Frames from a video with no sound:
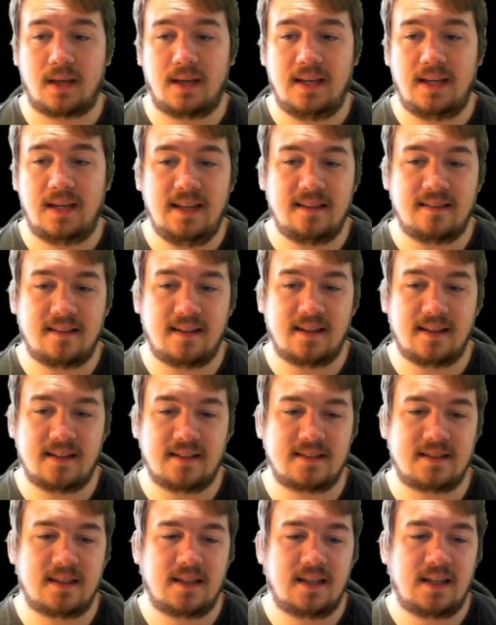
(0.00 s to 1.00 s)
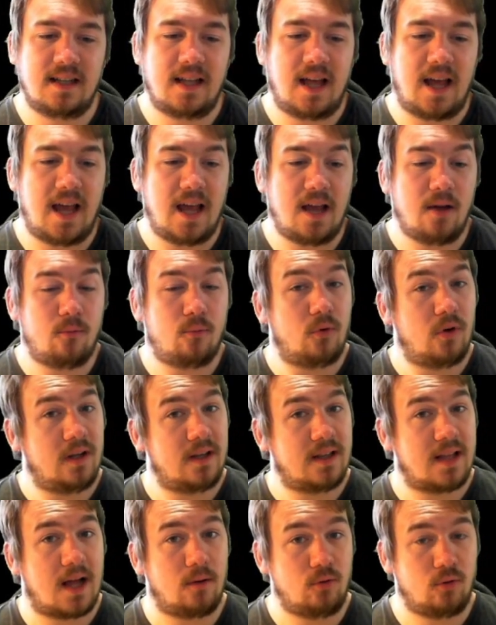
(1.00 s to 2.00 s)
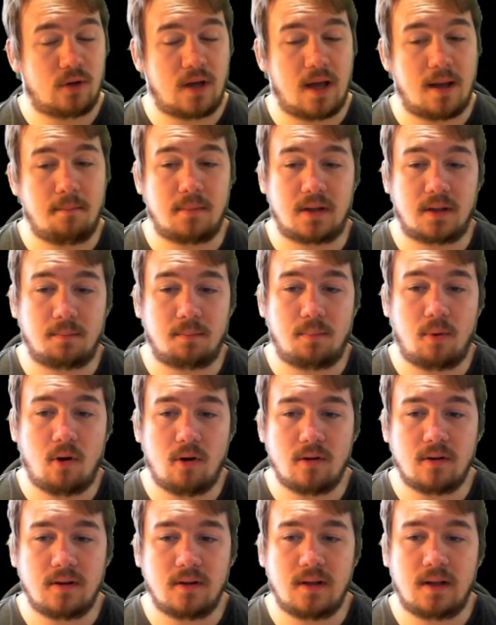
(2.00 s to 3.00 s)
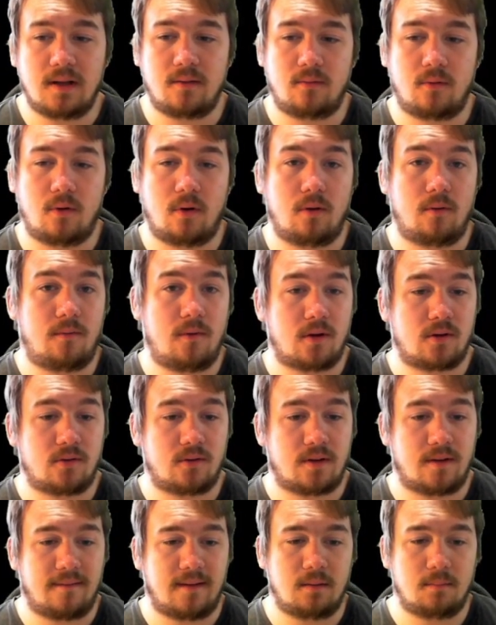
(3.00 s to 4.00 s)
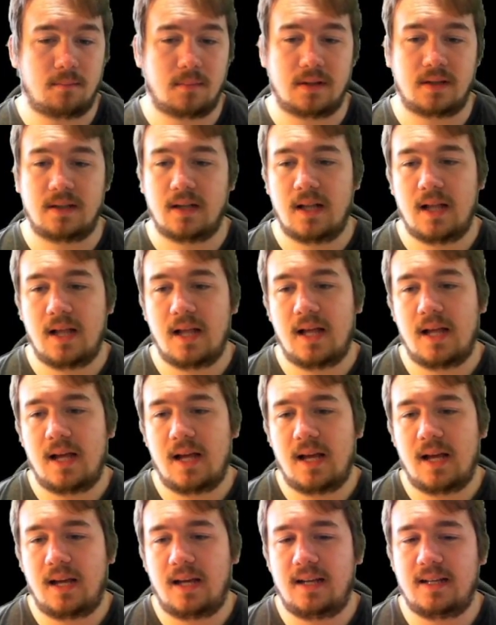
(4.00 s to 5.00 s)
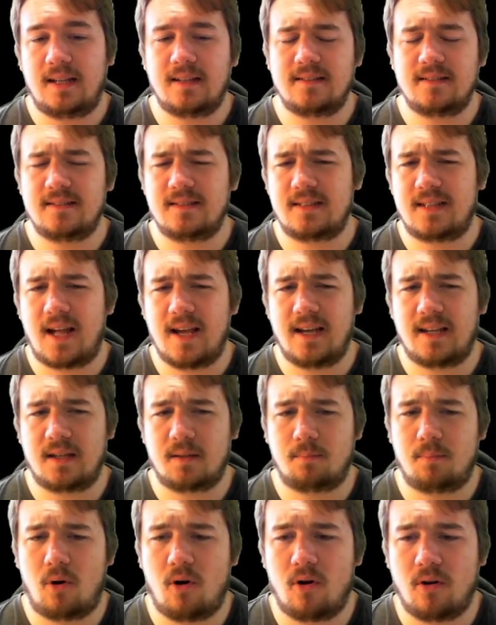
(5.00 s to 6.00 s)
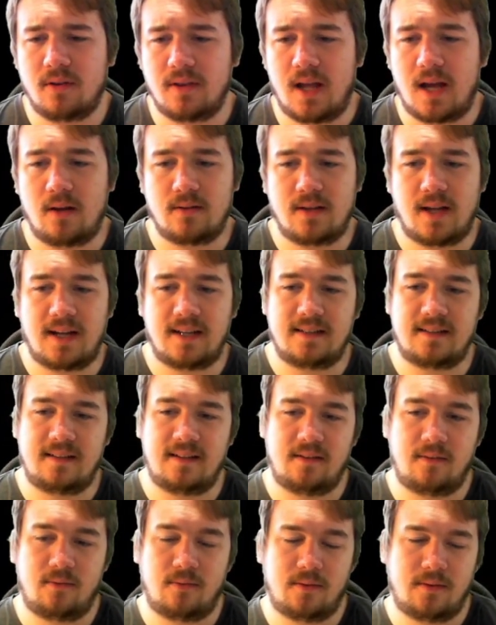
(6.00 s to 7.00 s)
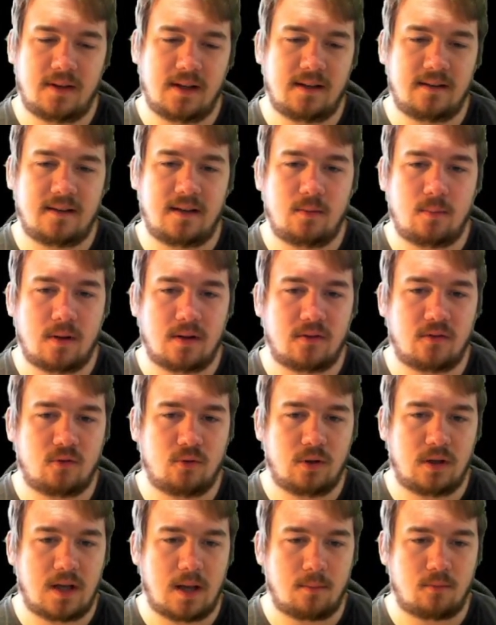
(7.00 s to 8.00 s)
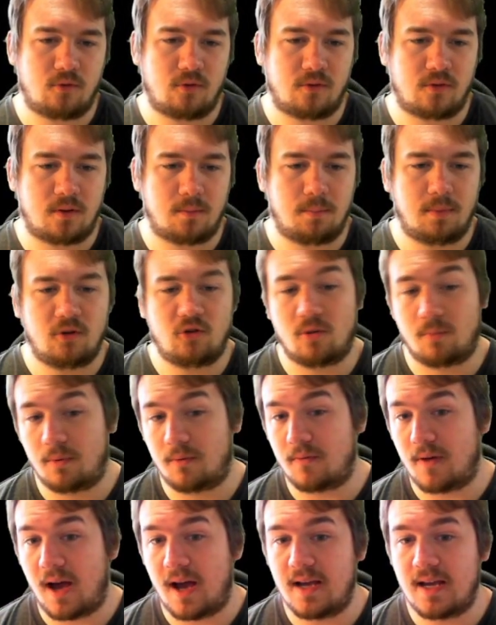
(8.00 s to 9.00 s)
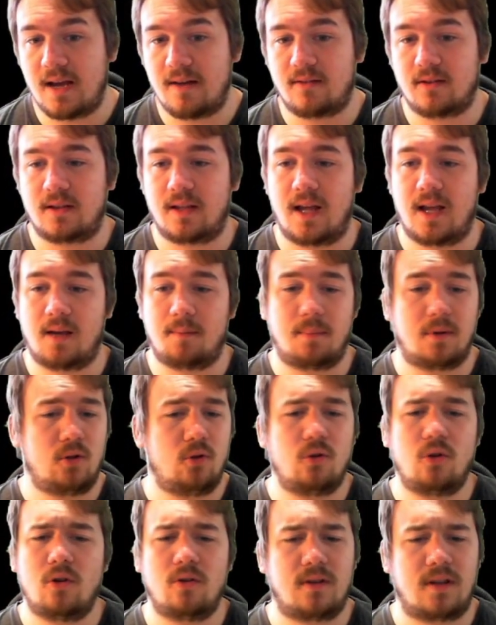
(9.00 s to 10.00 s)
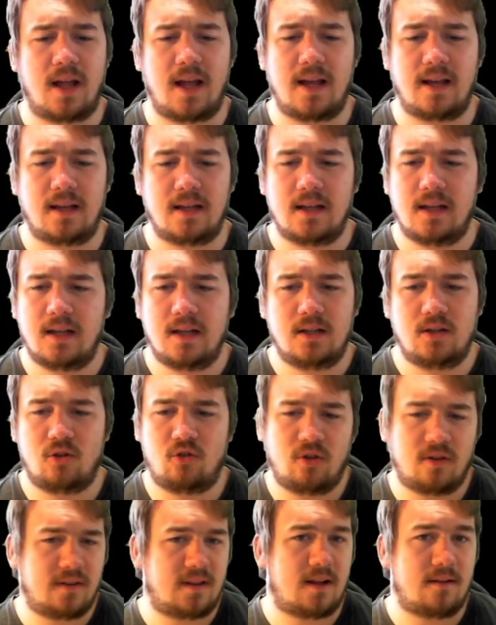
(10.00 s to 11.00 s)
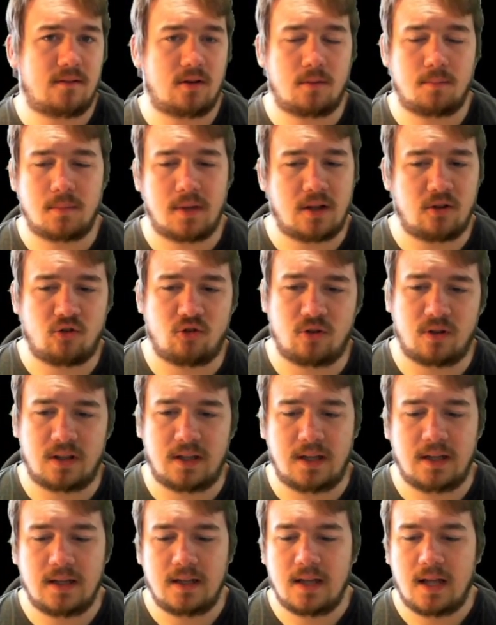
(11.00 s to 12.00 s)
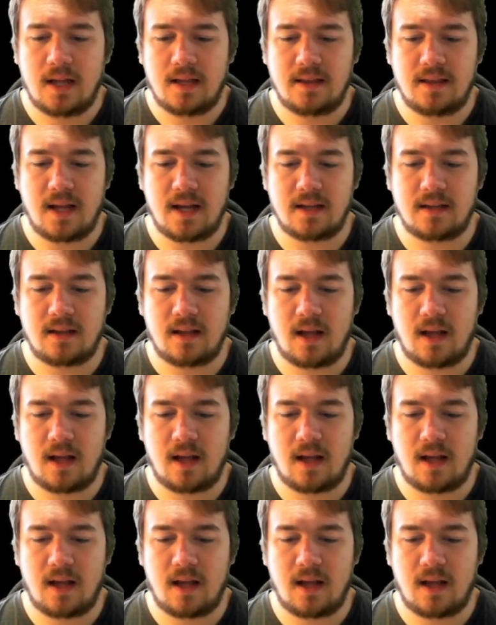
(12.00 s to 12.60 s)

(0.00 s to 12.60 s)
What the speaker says: e6, a3. Now you gambit the pawn for further development. He doesn't take the pawn now, knight c6, he wants to recapture the bishop if I ever take, but you don't take, you just develop naturally. Knight